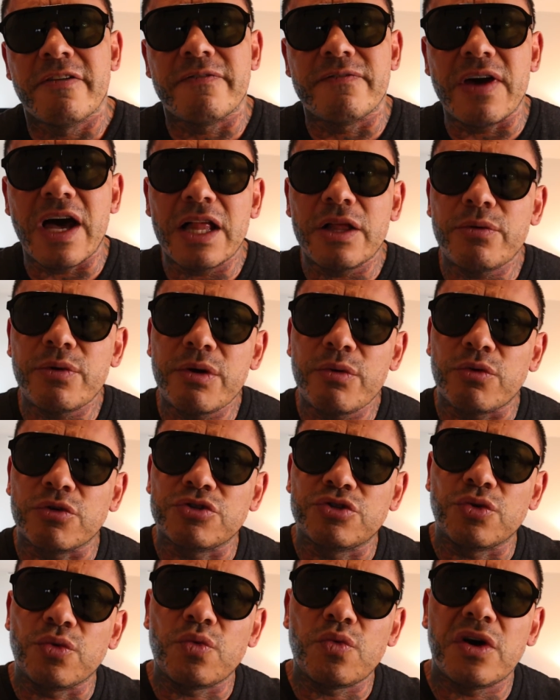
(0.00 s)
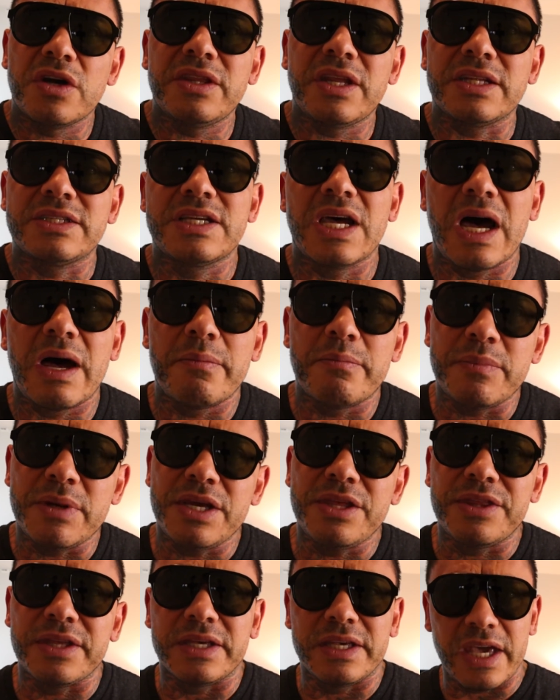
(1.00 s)
Valerie was the one that taught
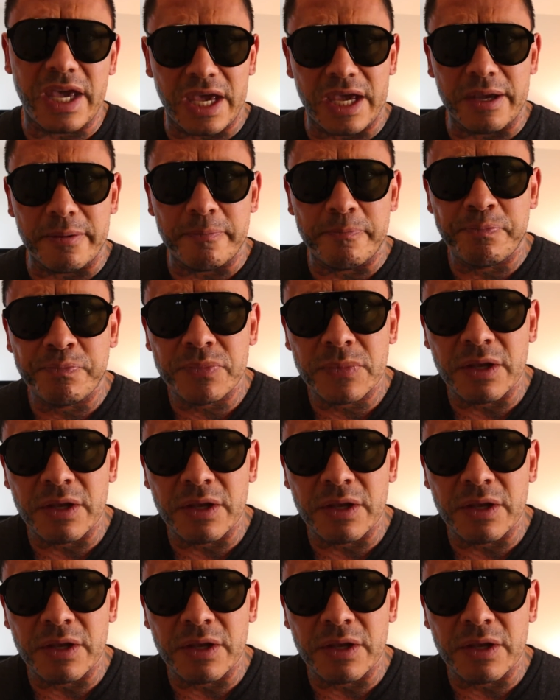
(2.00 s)
me the game.